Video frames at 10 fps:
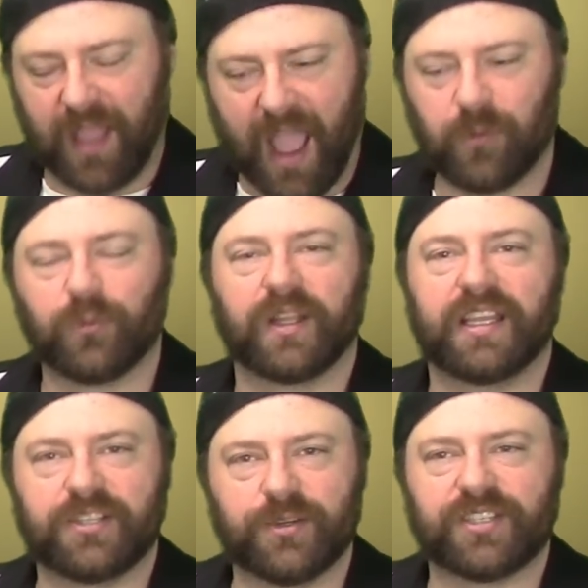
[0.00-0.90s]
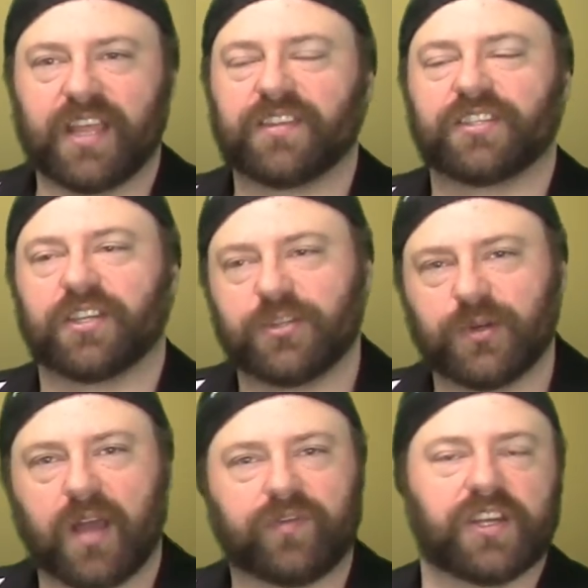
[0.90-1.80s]
I really do say this is a do
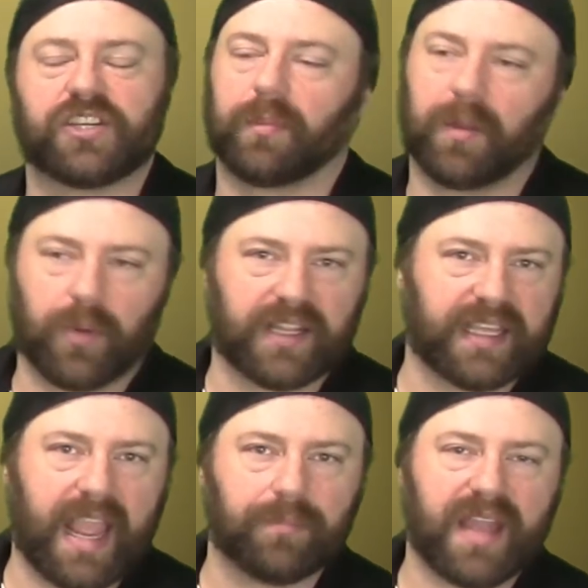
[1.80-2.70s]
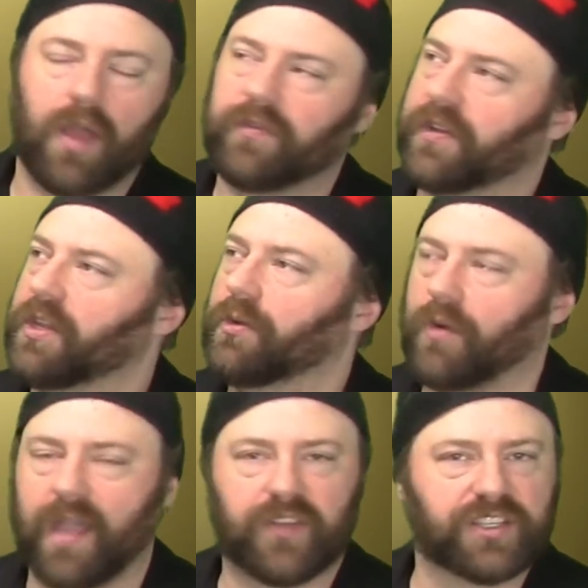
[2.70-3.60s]
not finish. I'm going to break the game down for you,
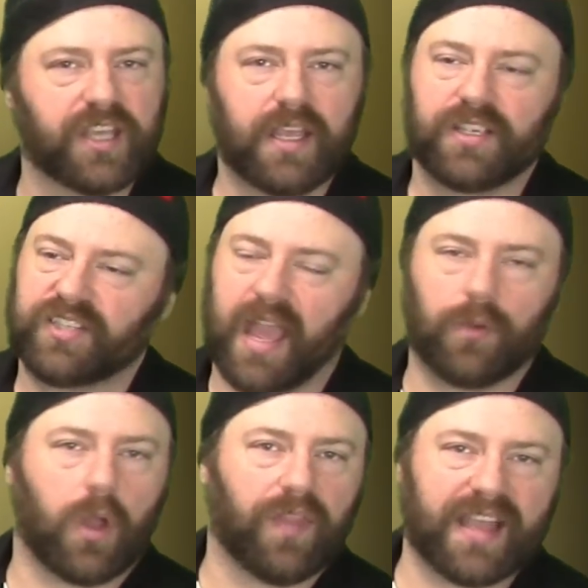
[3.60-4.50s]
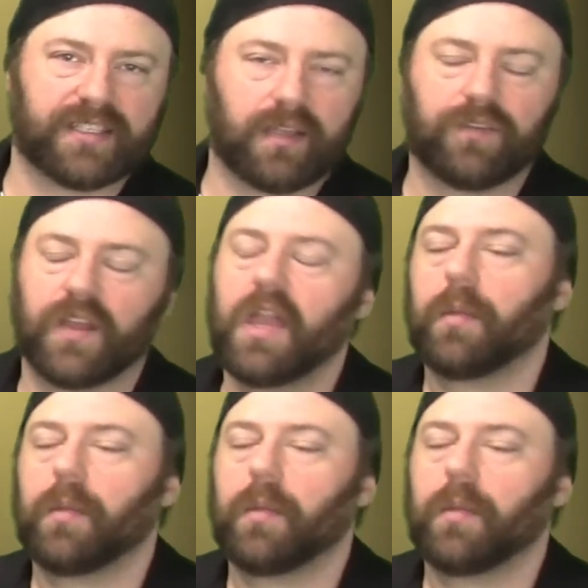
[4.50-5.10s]
graphics, sound, all that stuff.